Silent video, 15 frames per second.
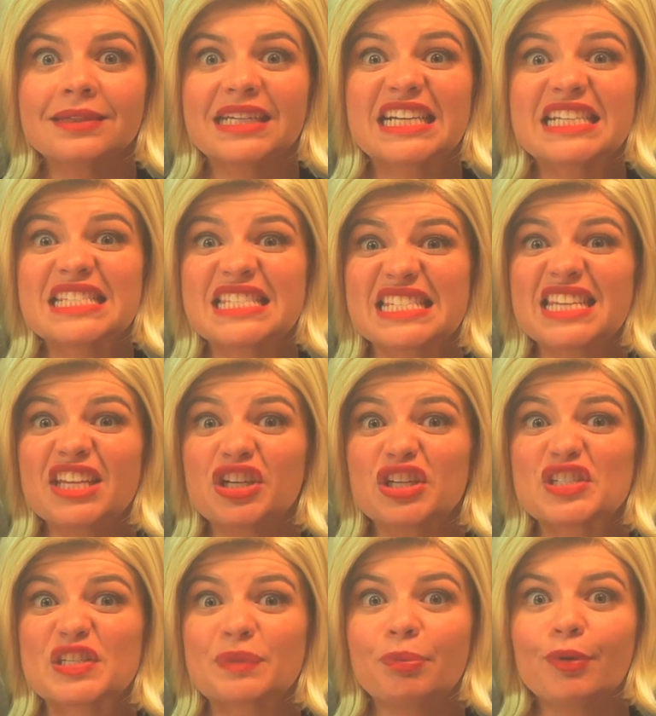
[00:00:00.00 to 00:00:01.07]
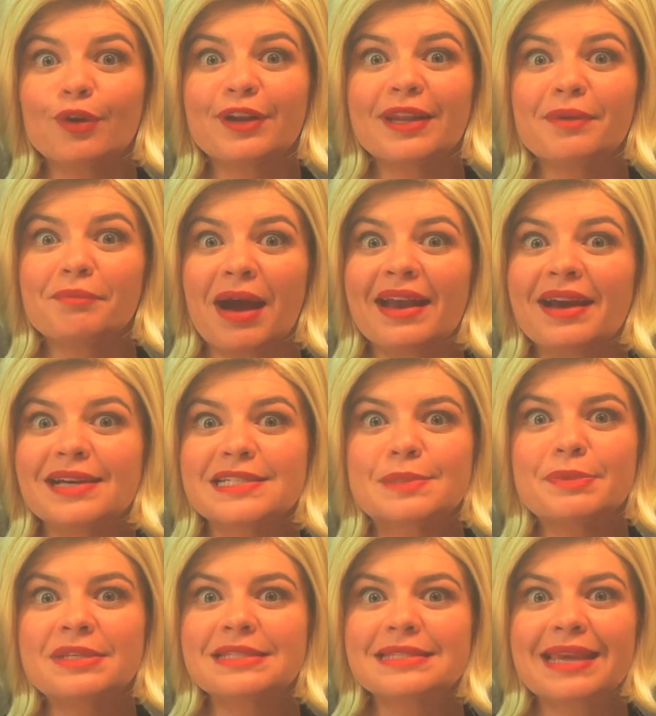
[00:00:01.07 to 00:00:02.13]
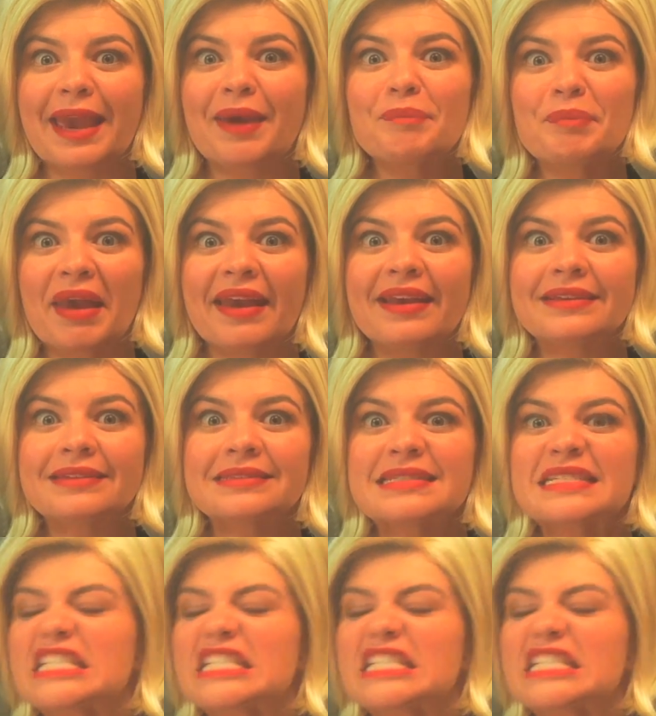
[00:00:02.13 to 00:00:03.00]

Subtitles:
consider supporting my husband's campaign.